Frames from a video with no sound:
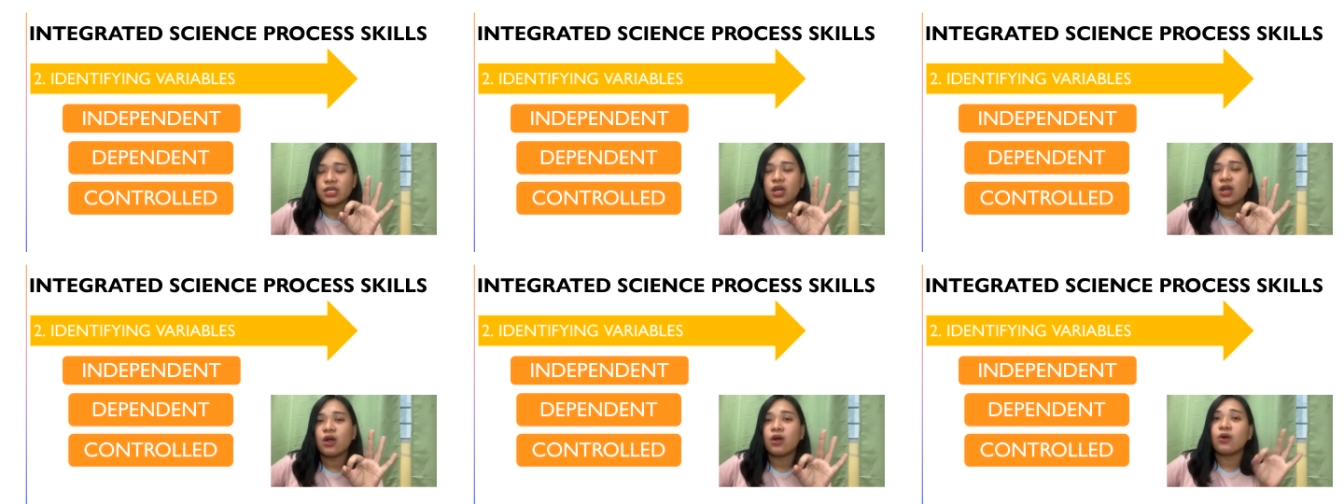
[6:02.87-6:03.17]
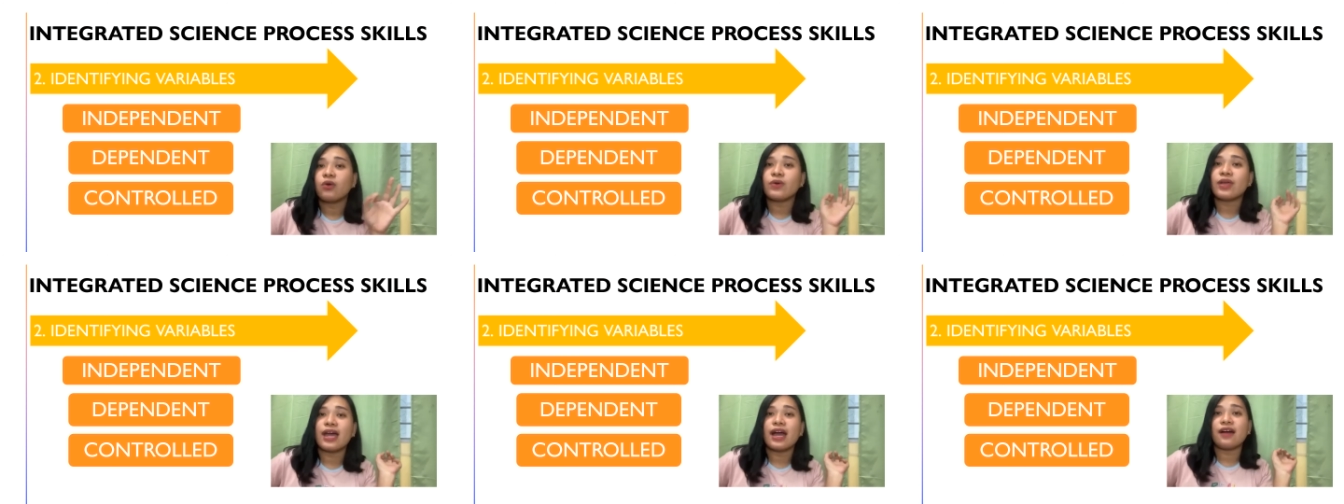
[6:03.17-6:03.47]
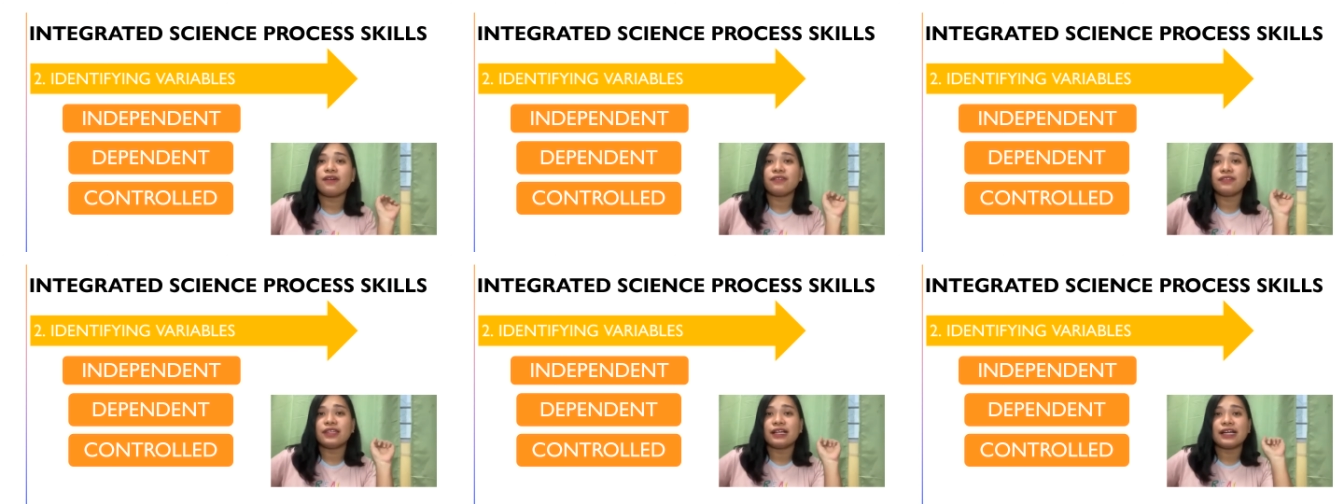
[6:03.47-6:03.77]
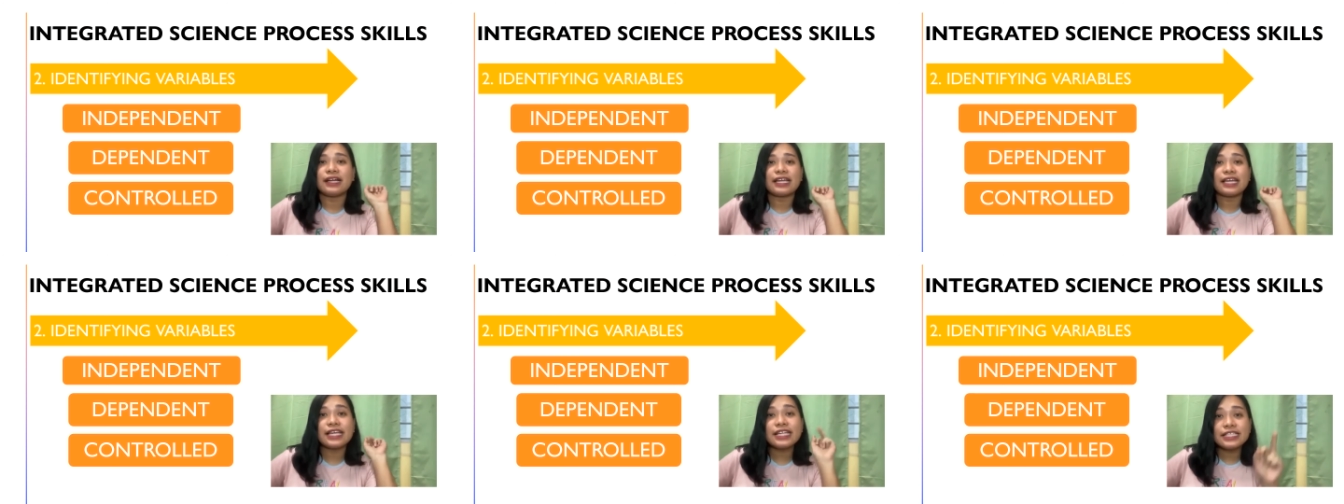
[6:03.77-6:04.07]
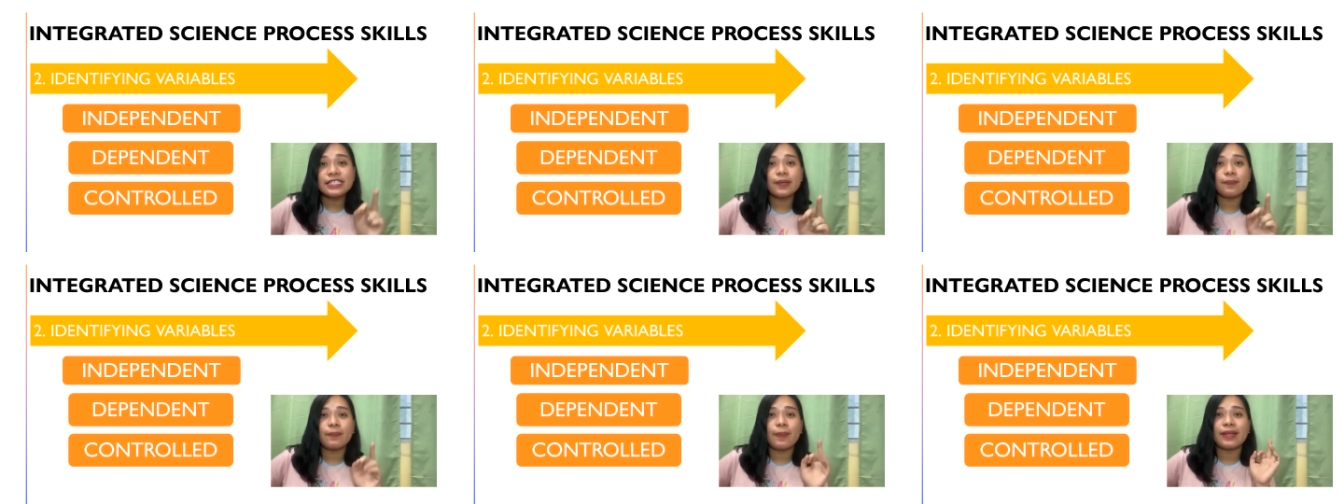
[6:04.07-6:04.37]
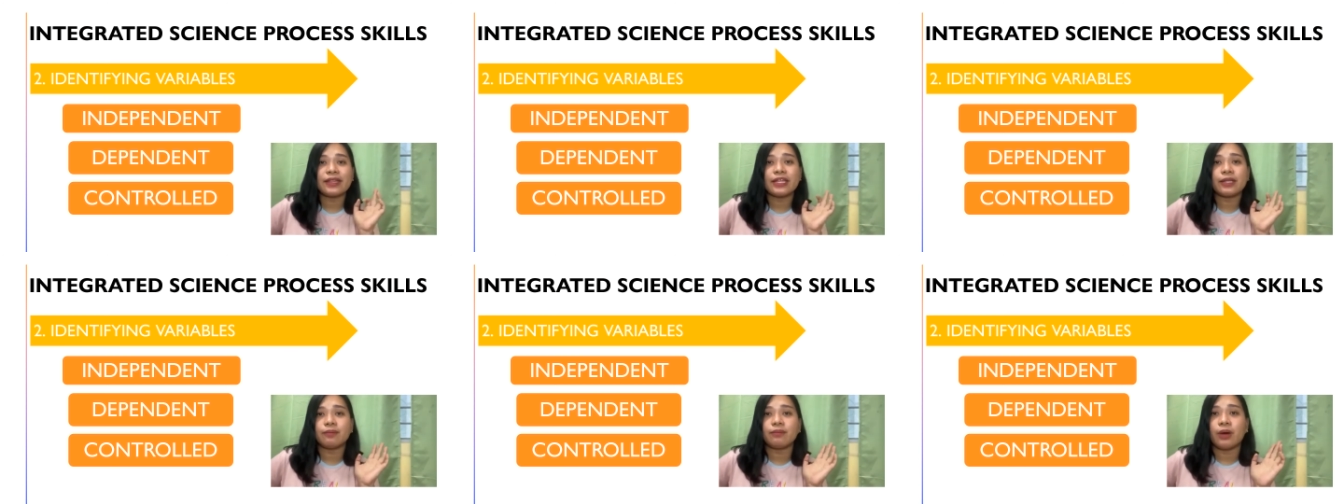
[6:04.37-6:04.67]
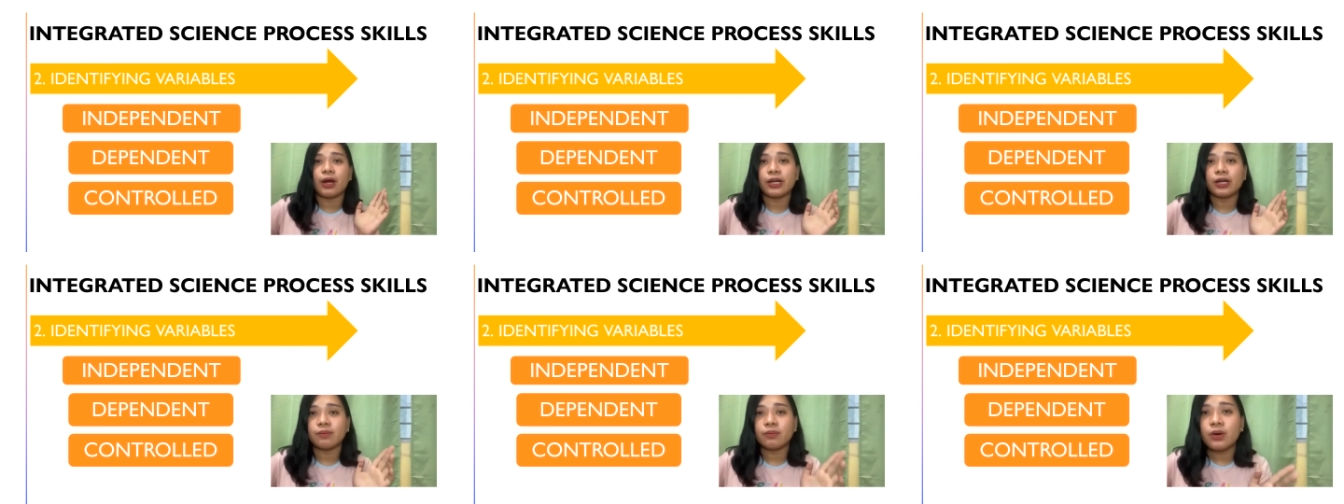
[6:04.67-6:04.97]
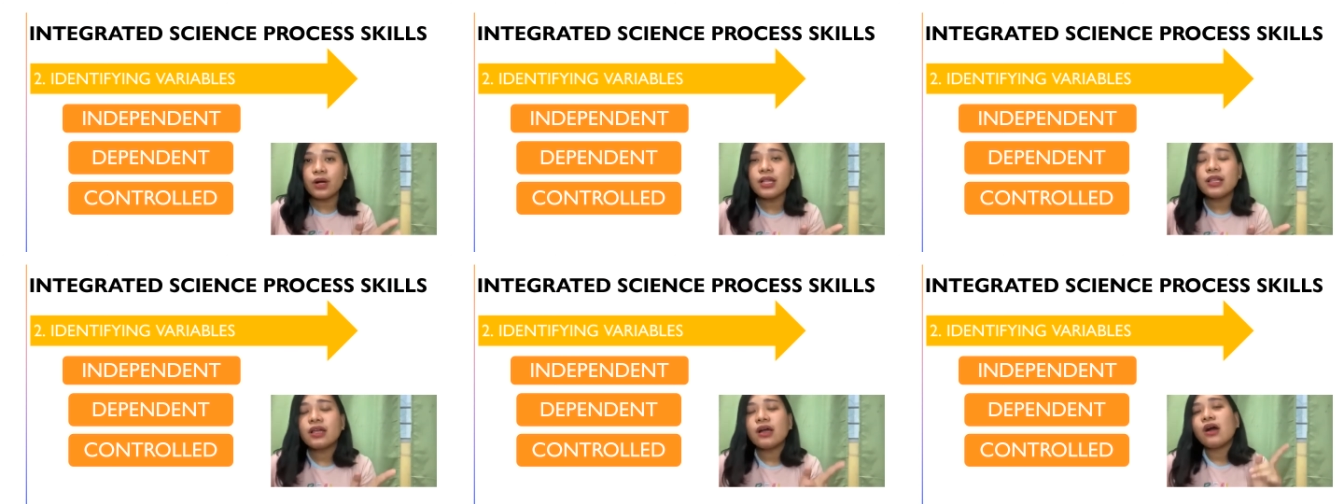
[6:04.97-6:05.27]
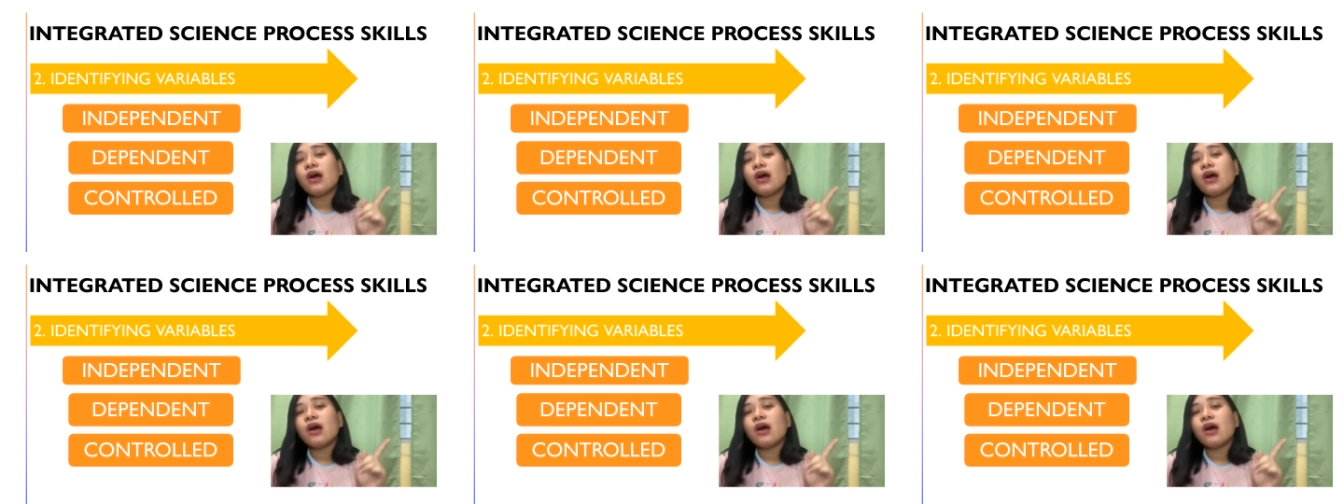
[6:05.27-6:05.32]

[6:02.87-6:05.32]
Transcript: We have the independent variable,